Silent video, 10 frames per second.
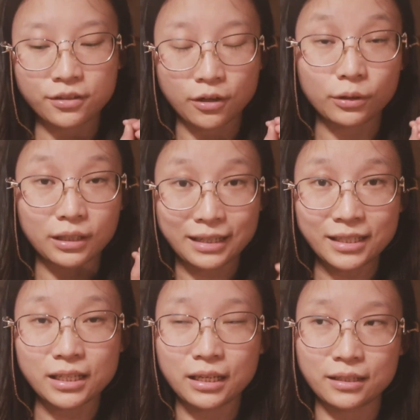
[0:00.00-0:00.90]
So
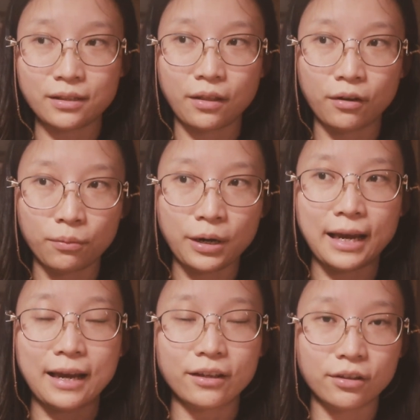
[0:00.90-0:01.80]
this is the
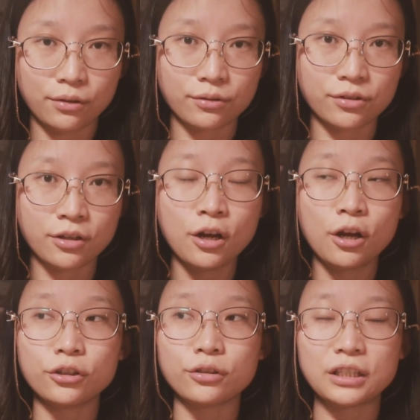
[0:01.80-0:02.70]
way I use
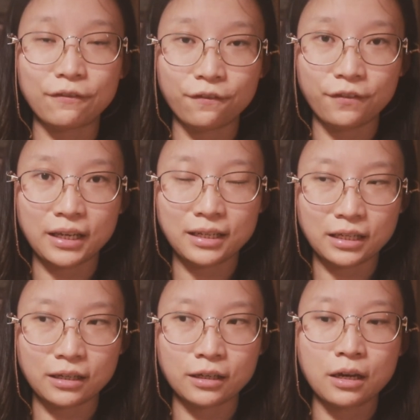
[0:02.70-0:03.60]
to
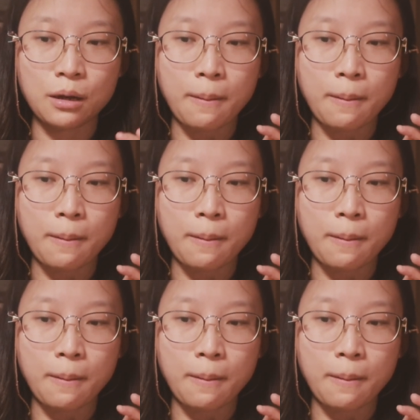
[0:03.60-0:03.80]
defeating